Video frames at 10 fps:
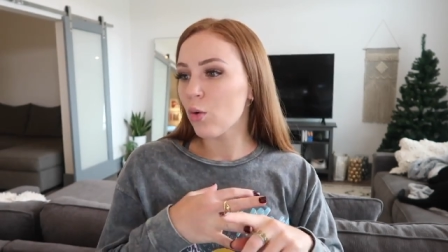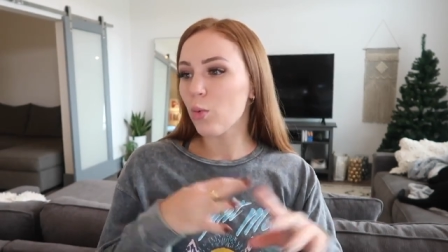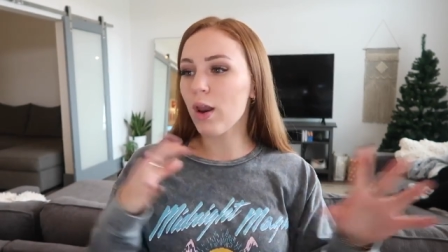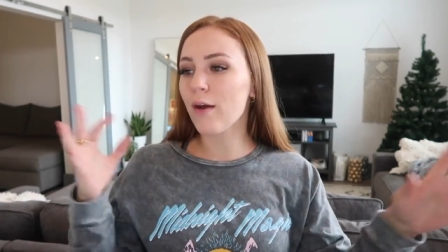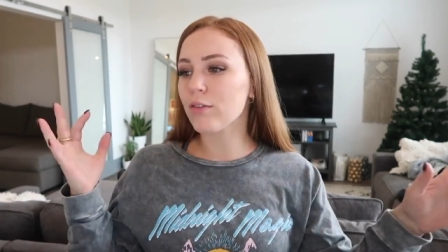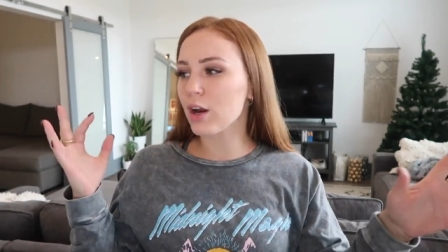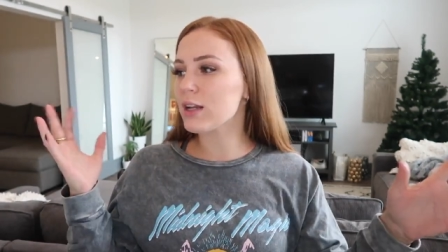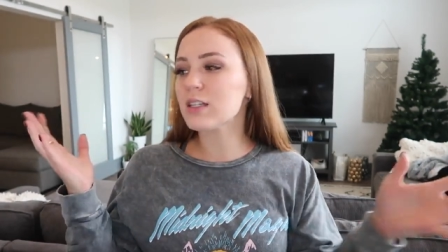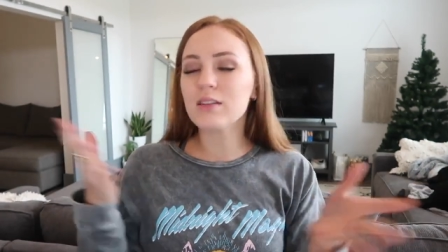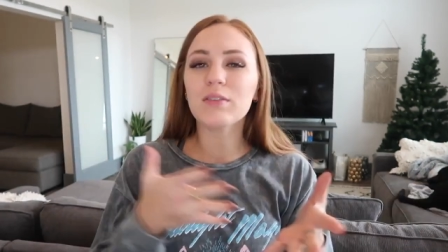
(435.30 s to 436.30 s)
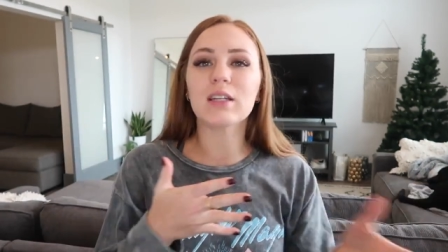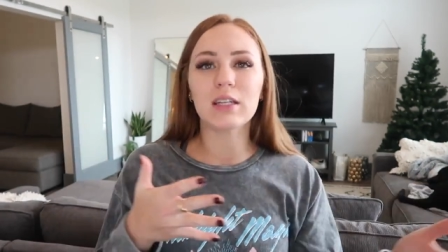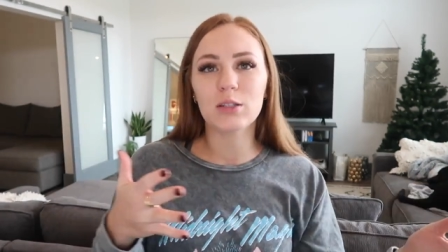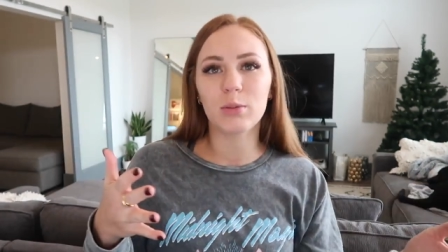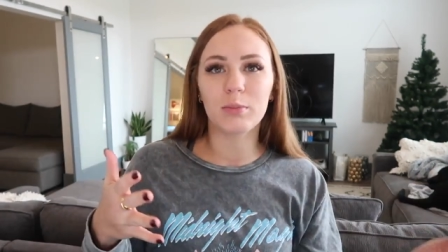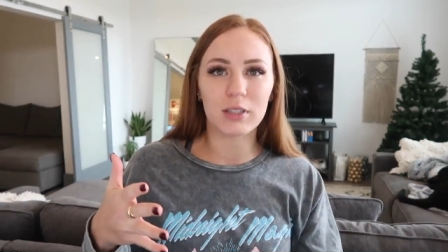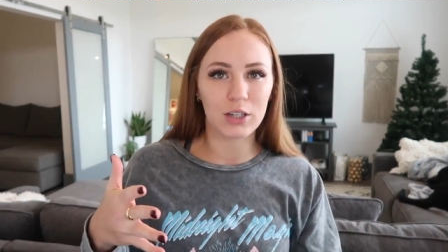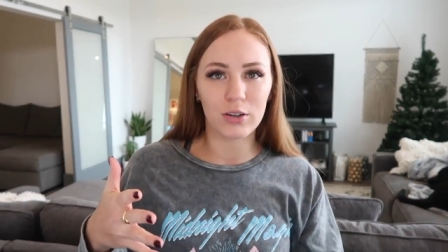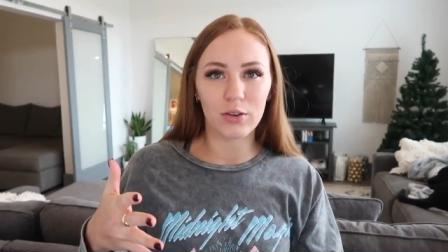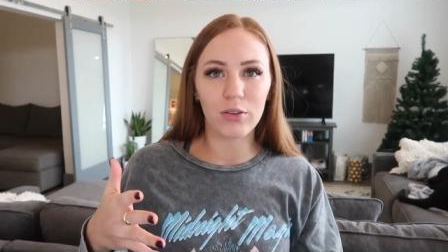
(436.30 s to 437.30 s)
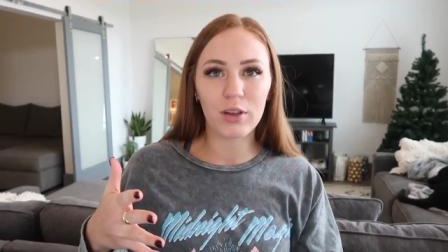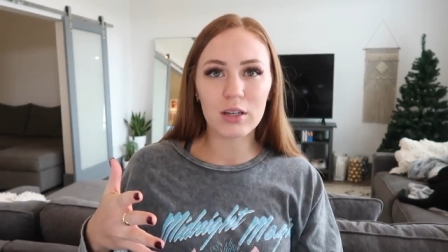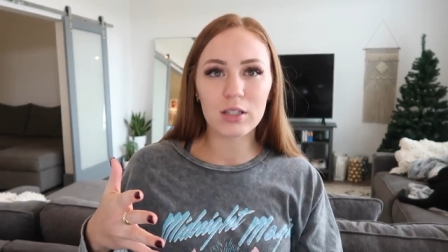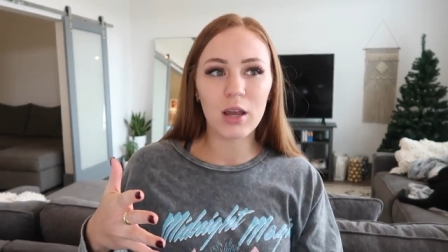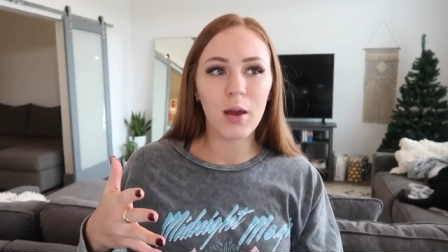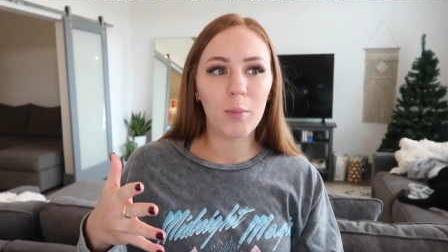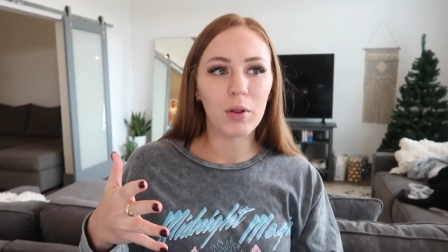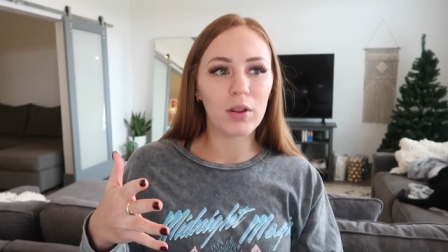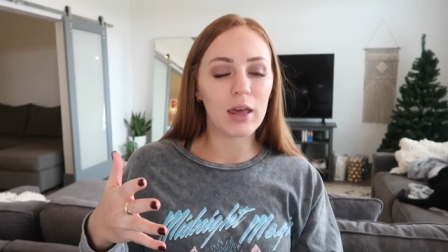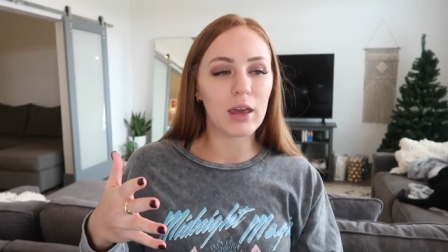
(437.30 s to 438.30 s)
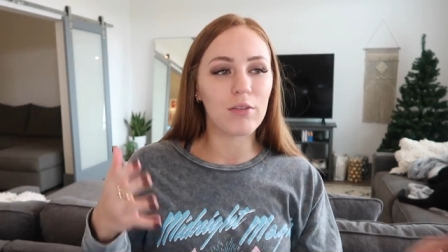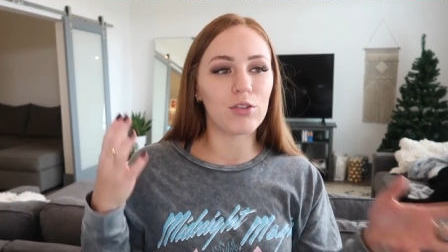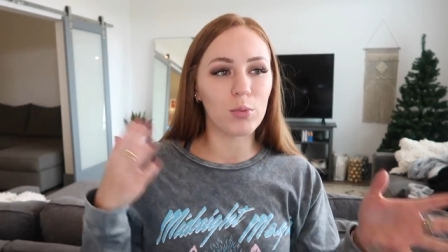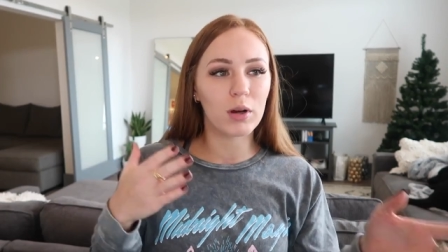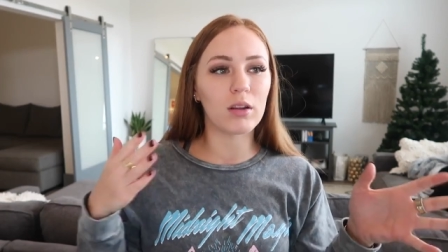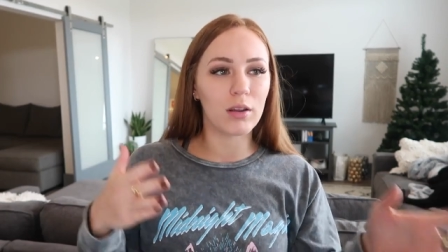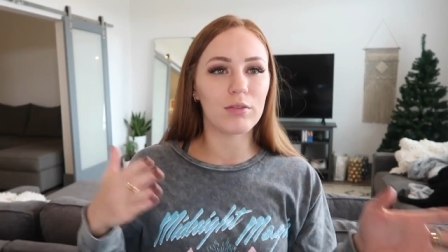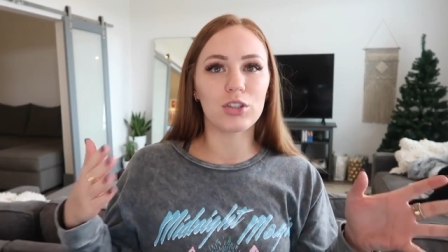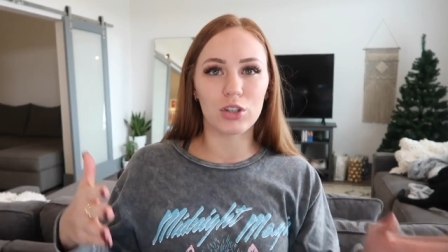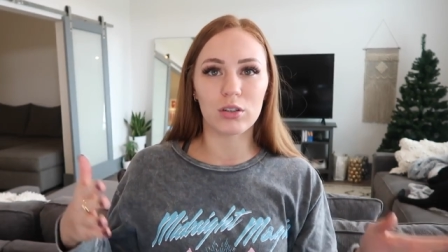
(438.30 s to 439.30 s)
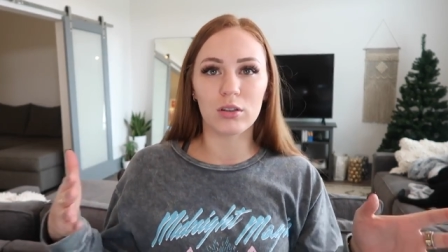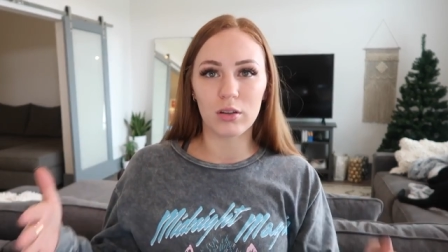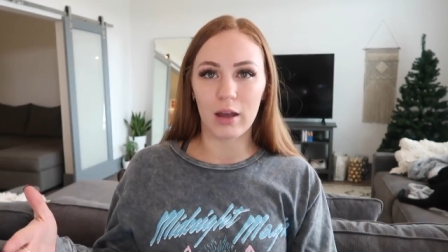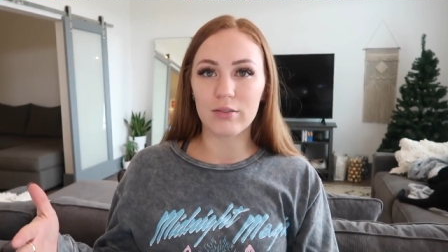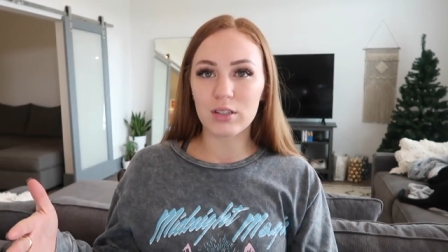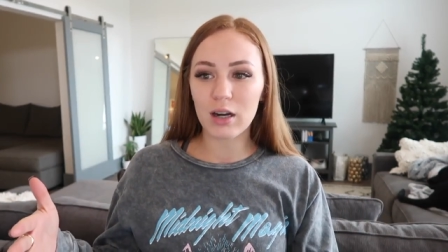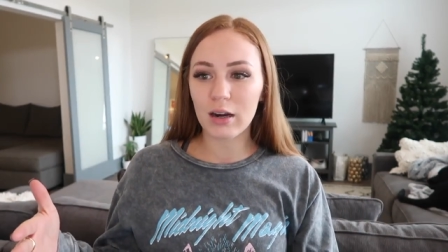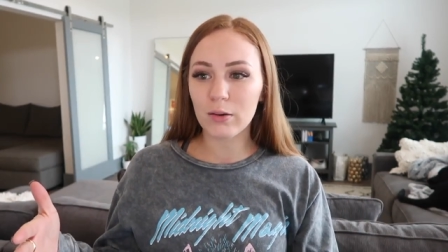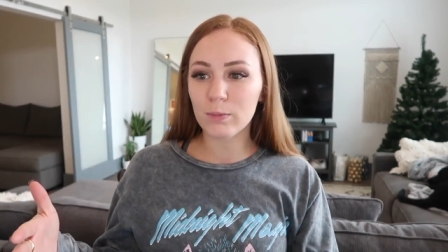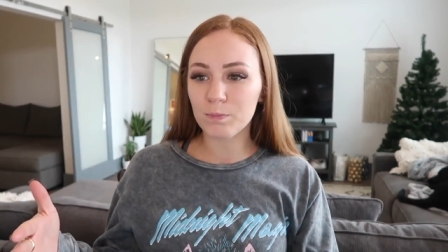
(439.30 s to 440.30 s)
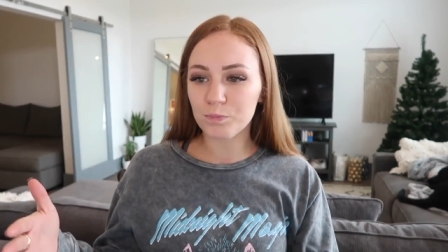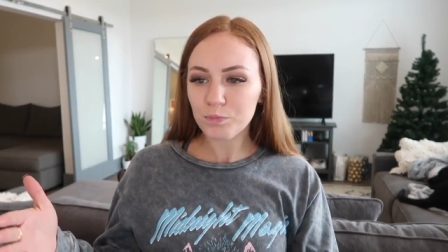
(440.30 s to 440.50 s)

whatever, it doesn't even need to be material things, but like if you want to live a certain lifestyle,